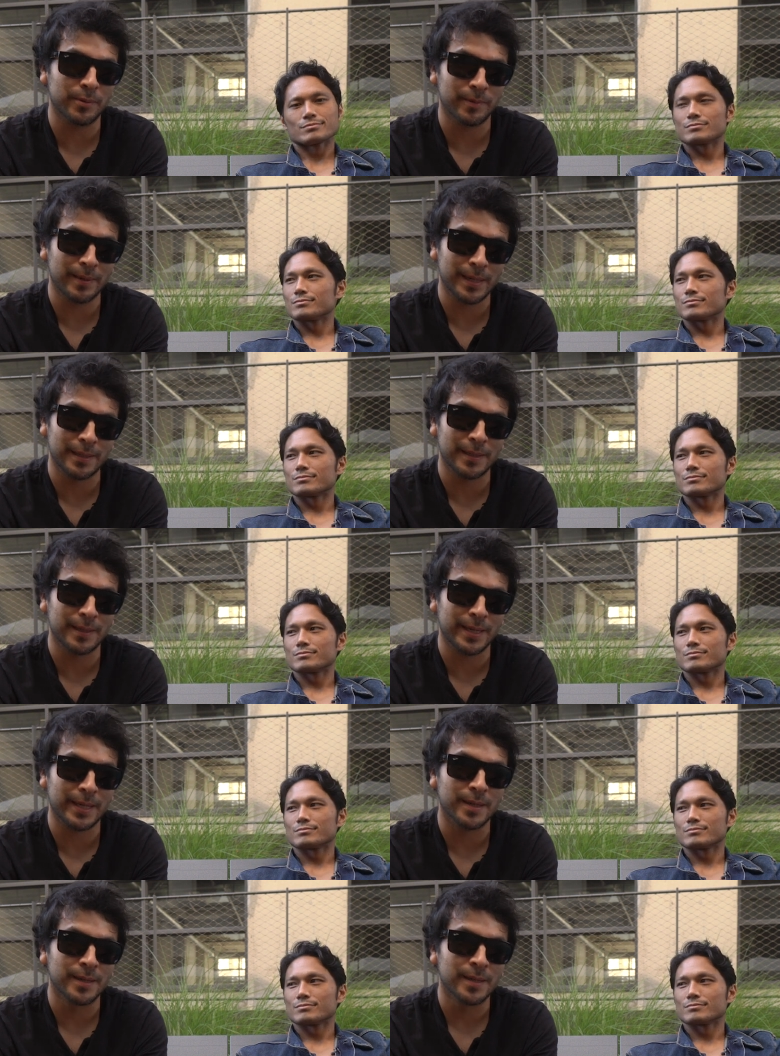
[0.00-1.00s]
Speaker 1: really
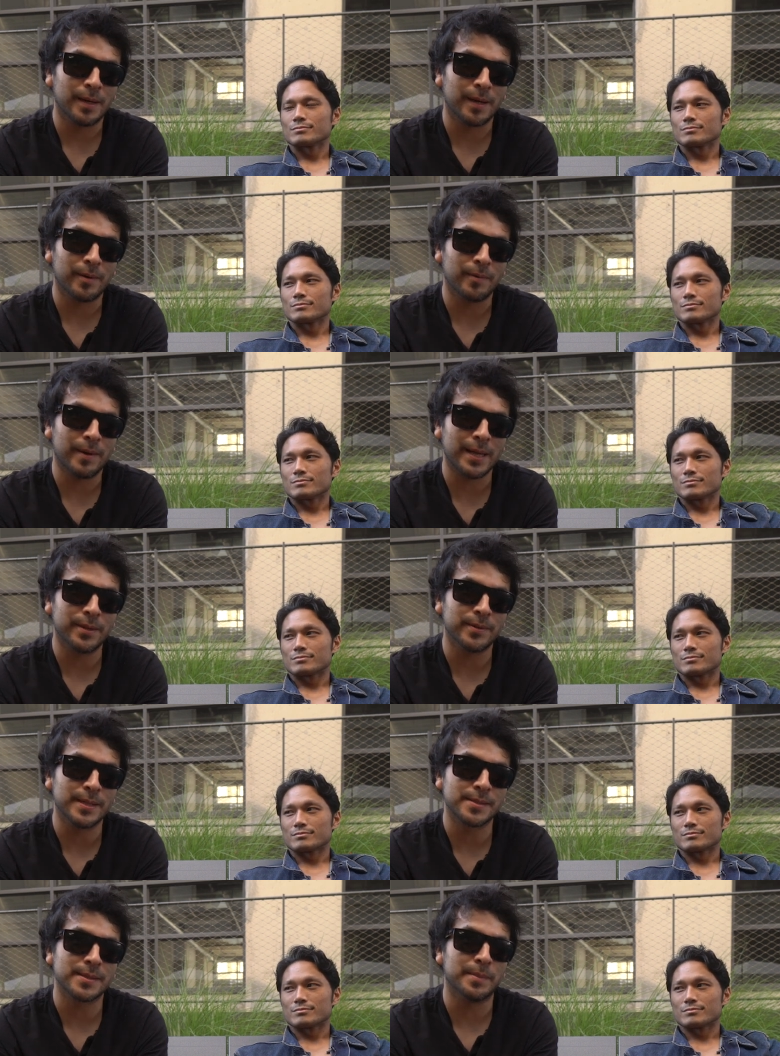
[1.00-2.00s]
late rather
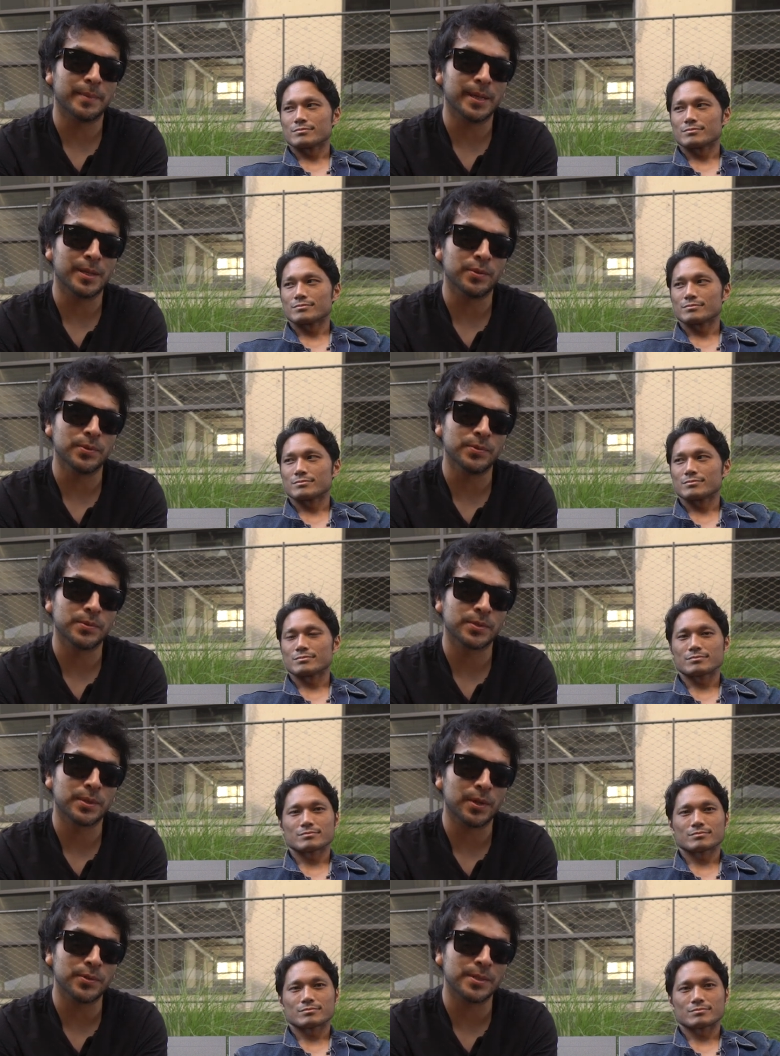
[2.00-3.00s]
than somebody who's
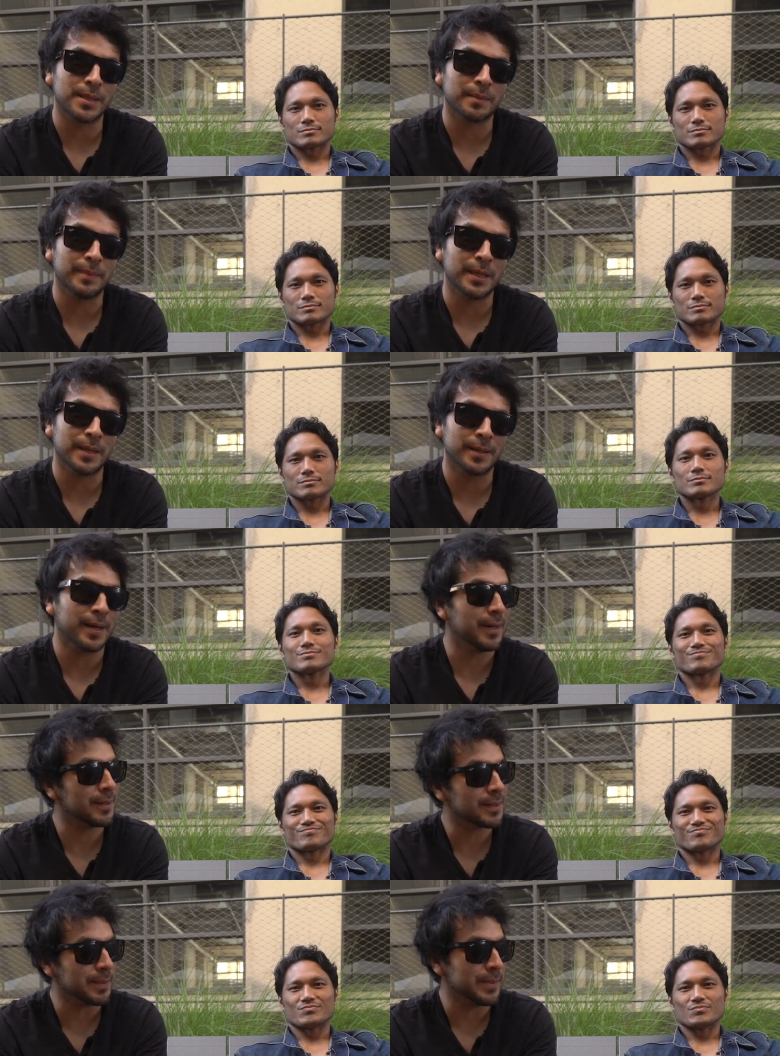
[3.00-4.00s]
ghosting me and not
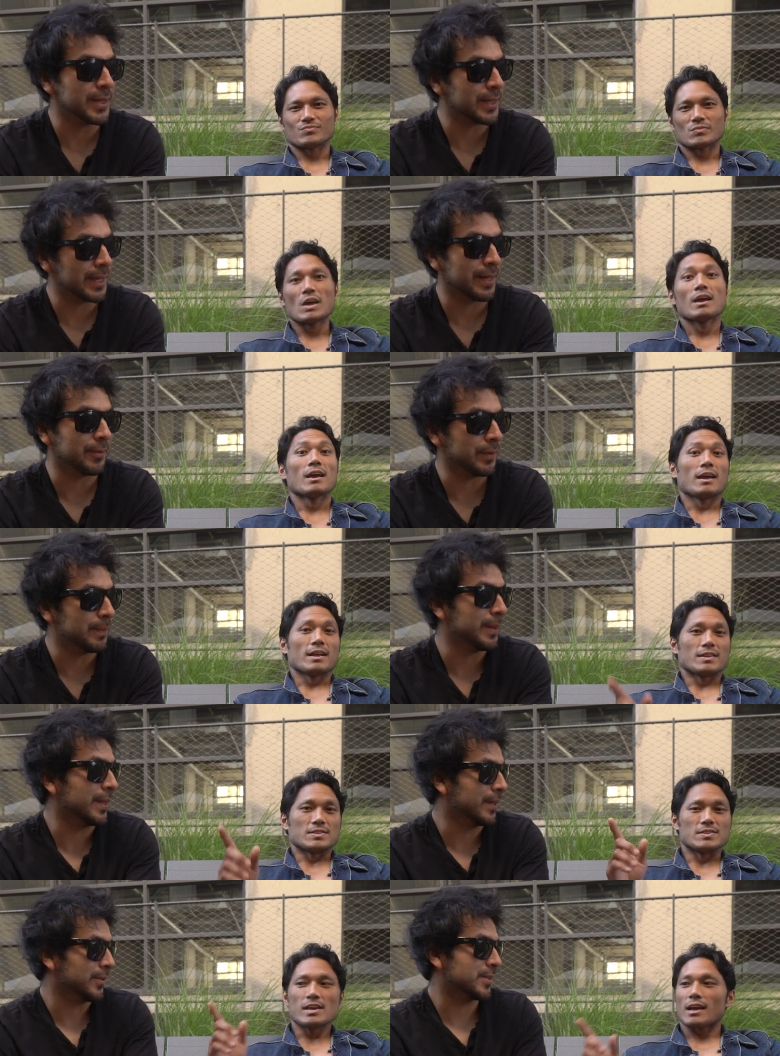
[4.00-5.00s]
communicating with me
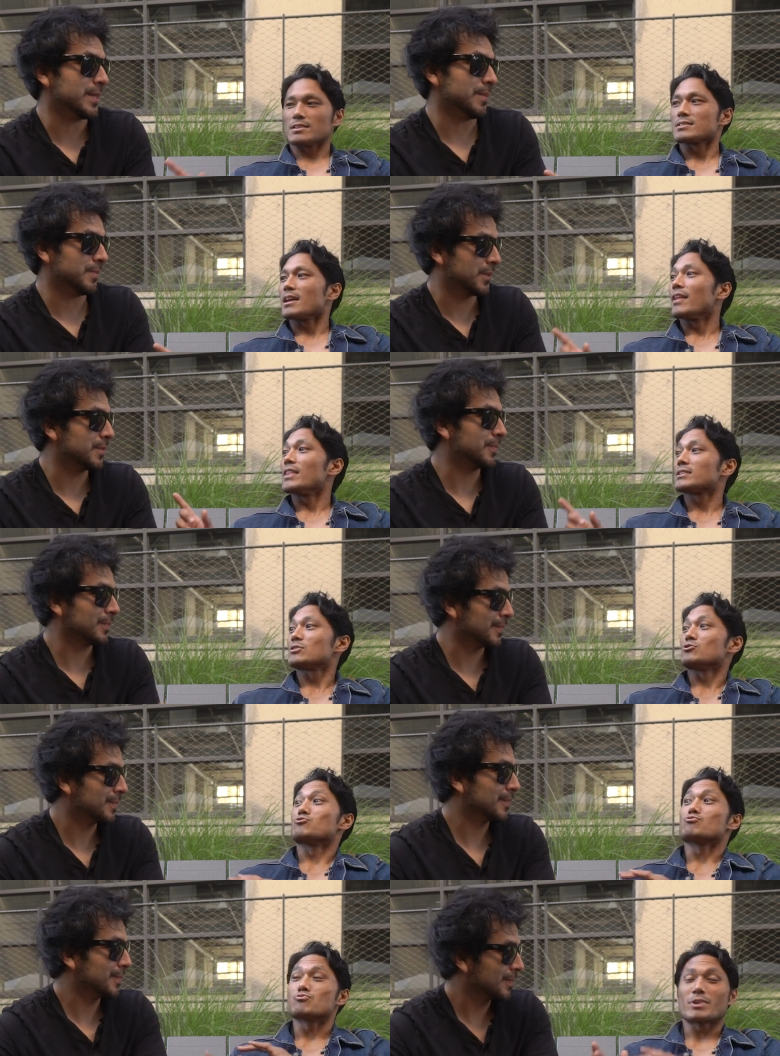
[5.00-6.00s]
at all yes, times. And that's a
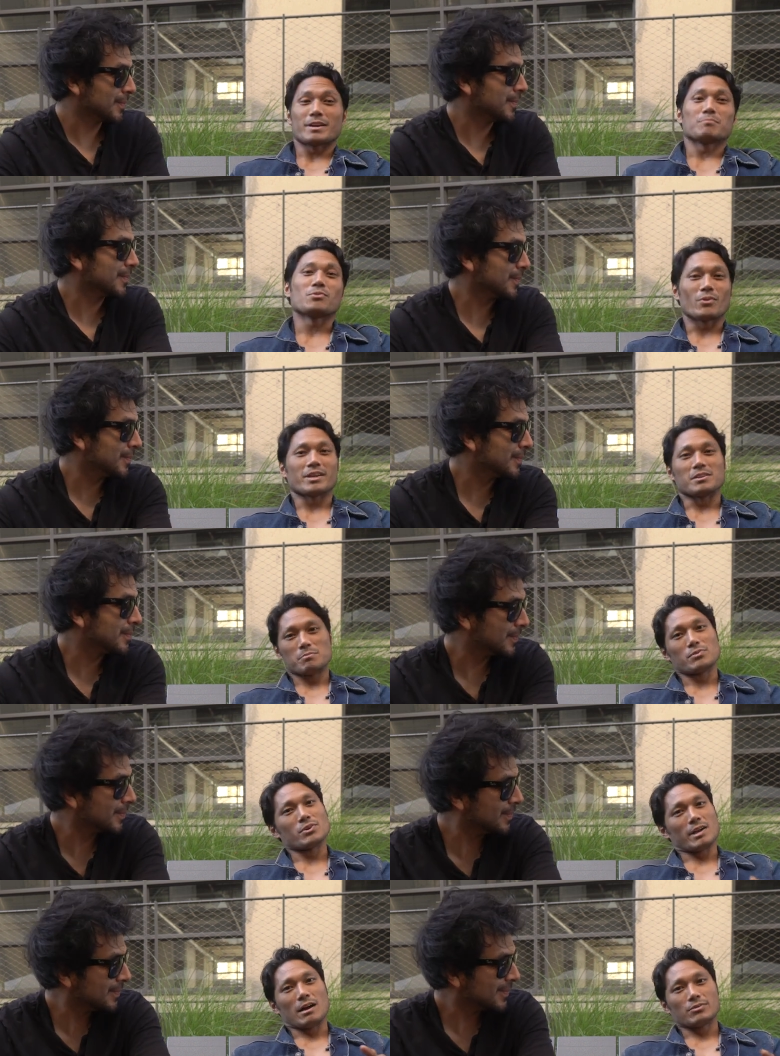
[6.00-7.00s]
Speaker 2: great point you
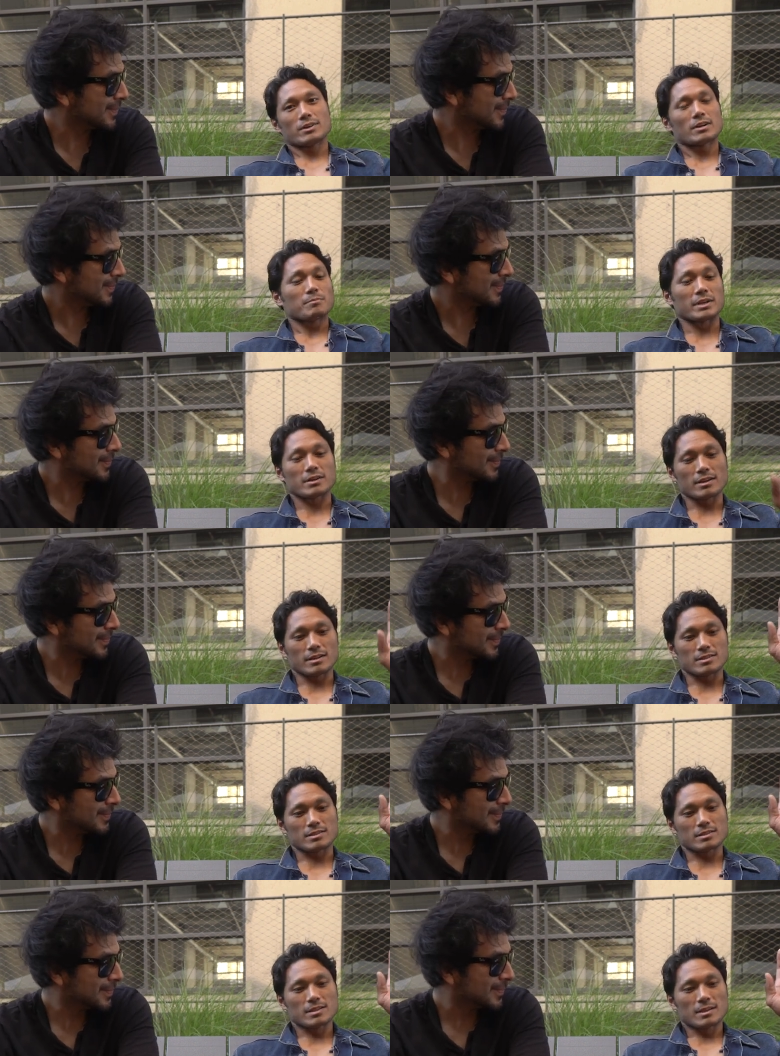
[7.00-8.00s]
put out there
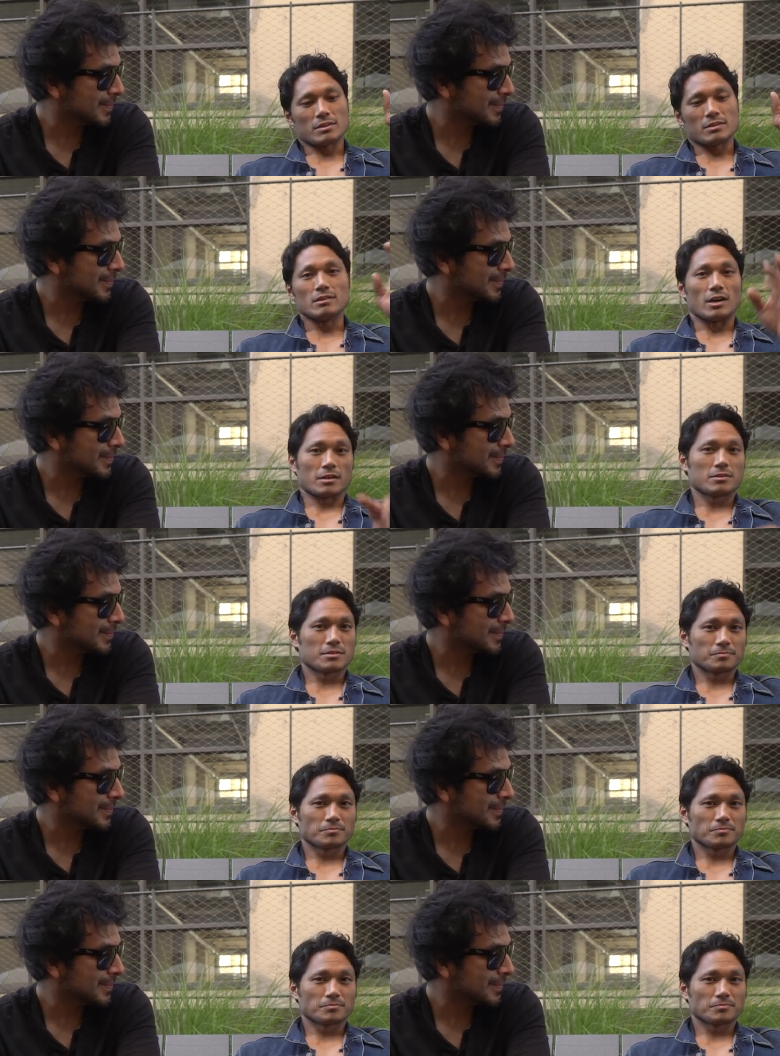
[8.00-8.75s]
because look,